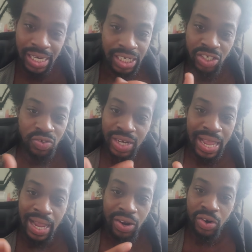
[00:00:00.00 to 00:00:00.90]
Cause you
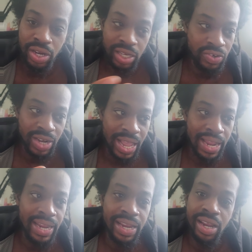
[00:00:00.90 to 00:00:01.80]
not you
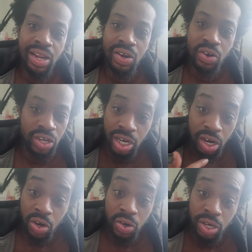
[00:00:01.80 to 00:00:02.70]
not here on
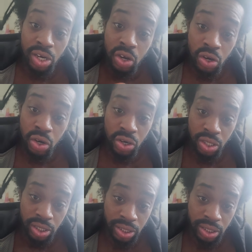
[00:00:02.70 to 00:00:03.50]
your own to cook.